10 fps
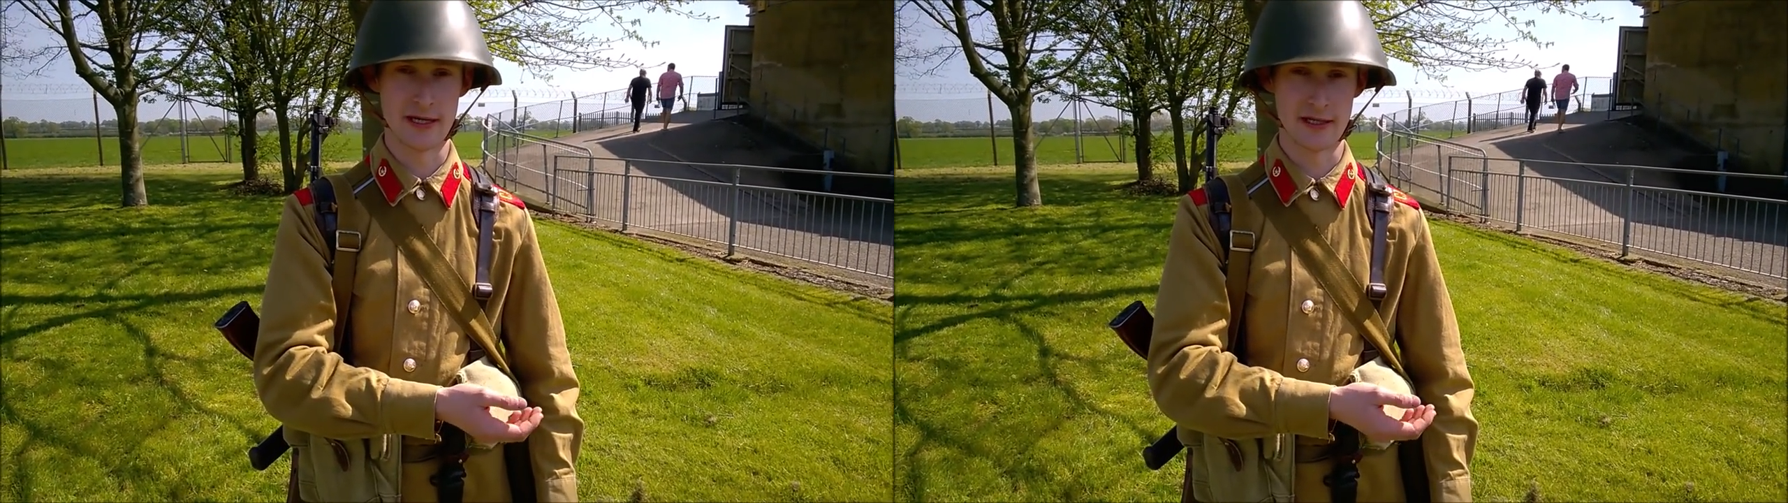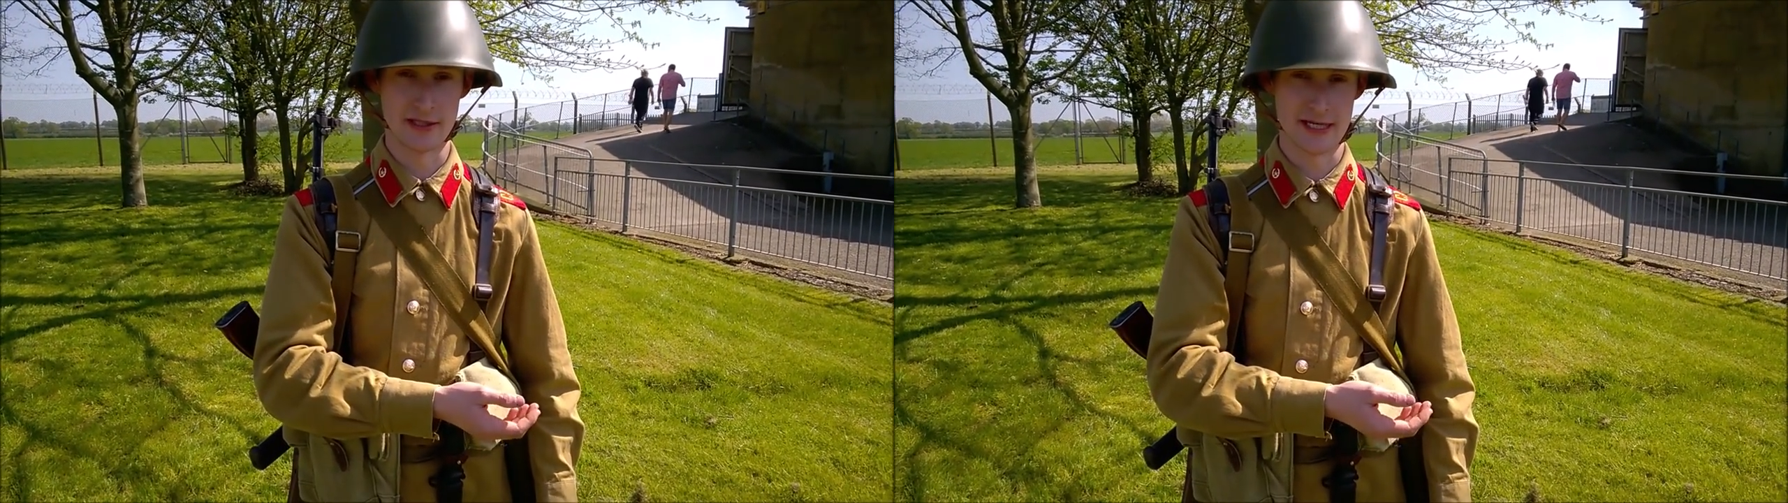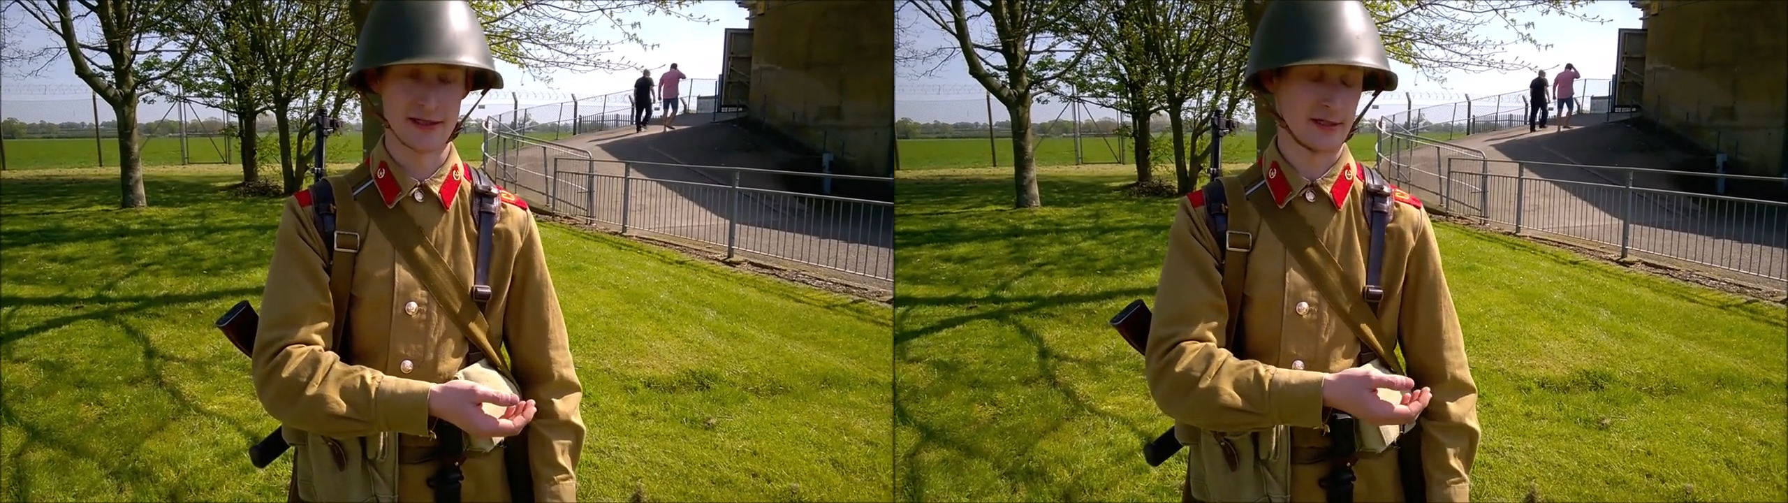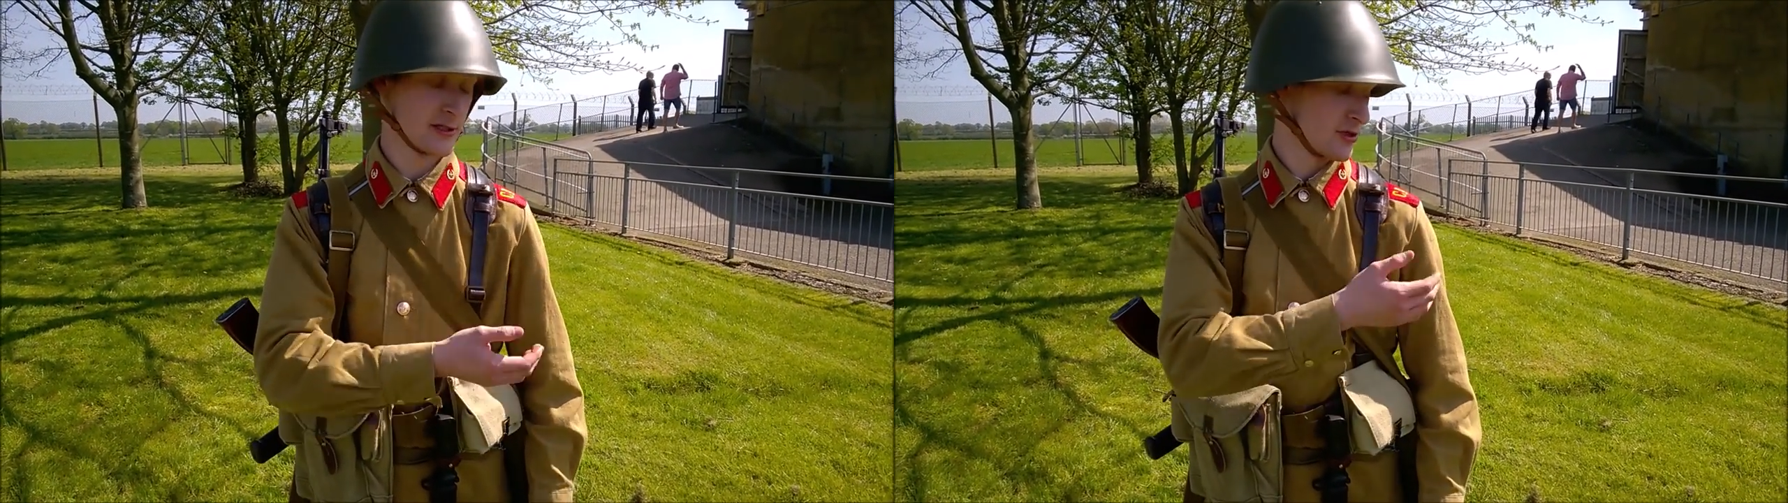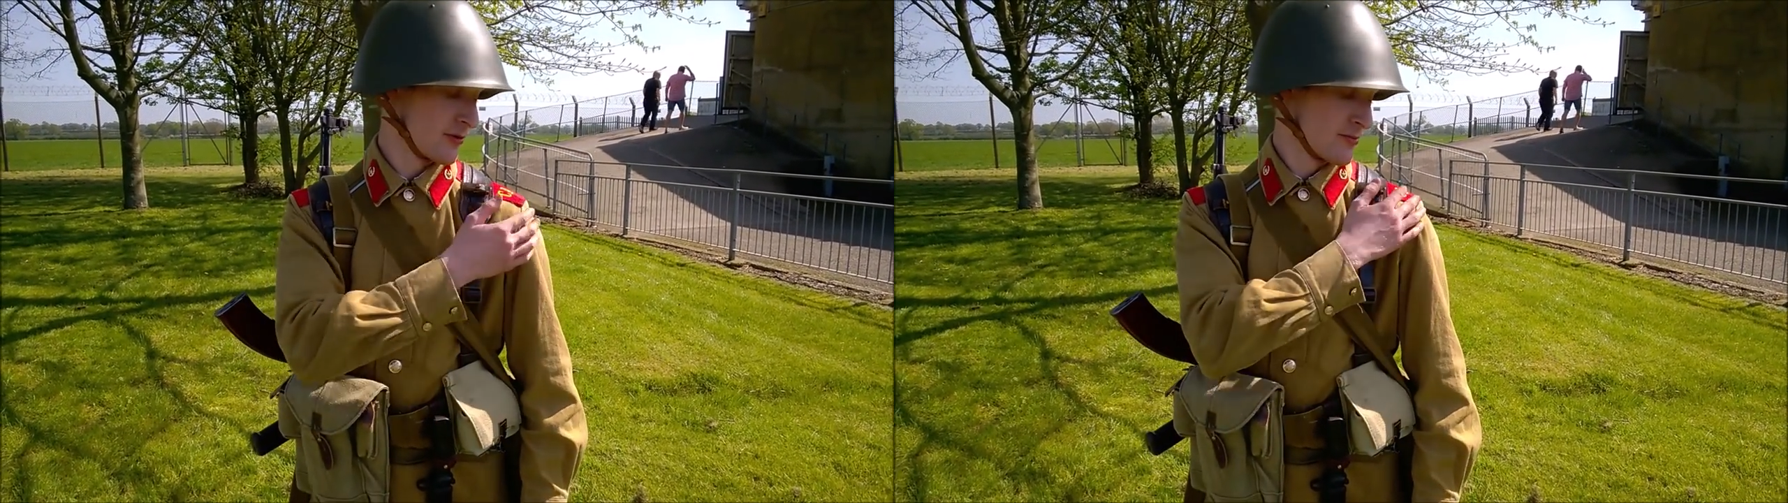
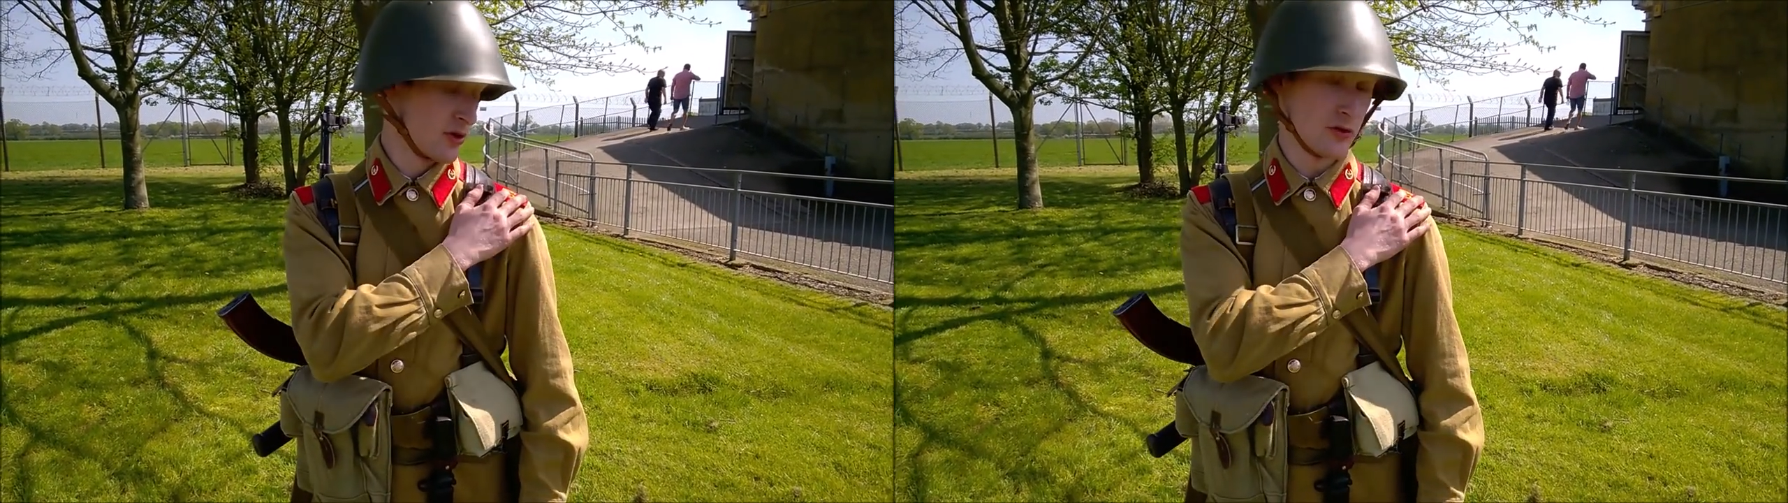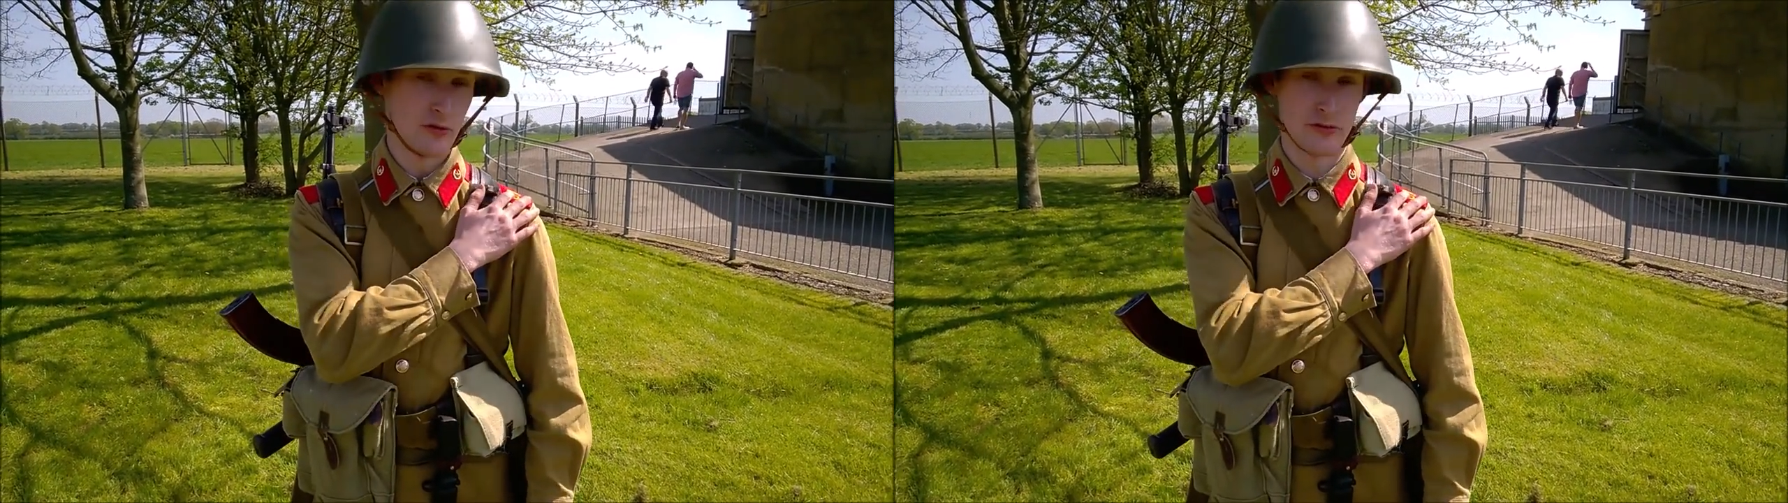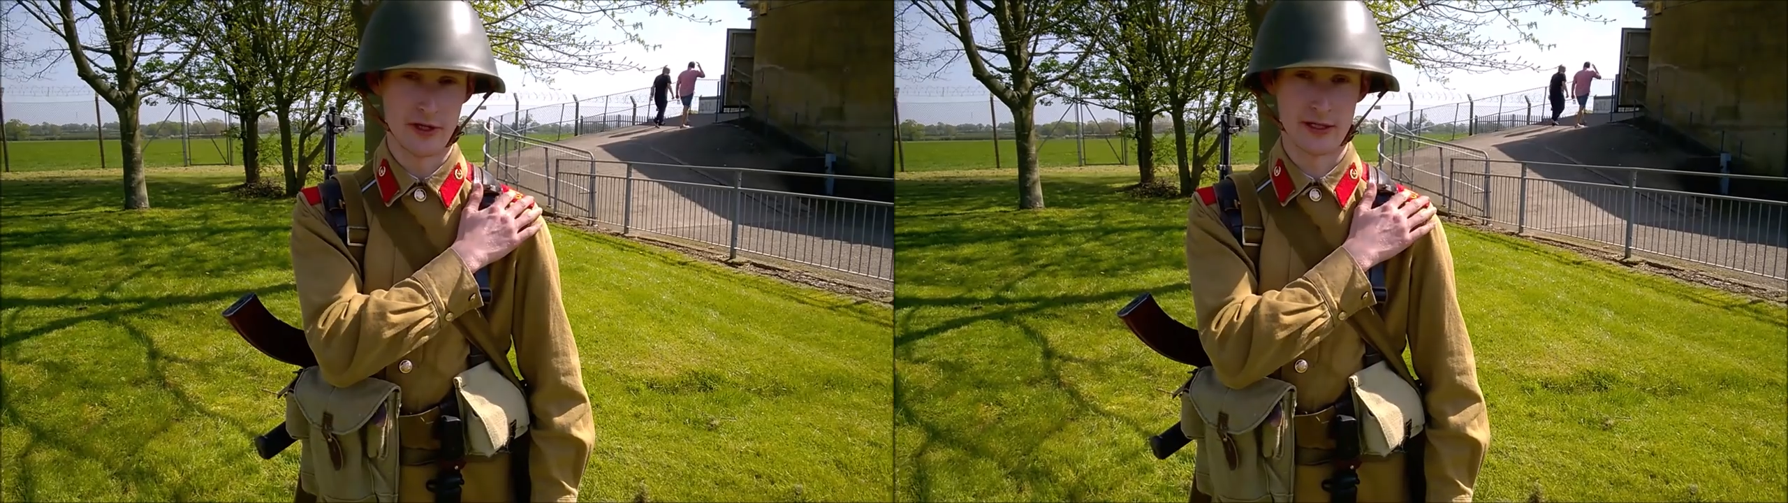intended to remove their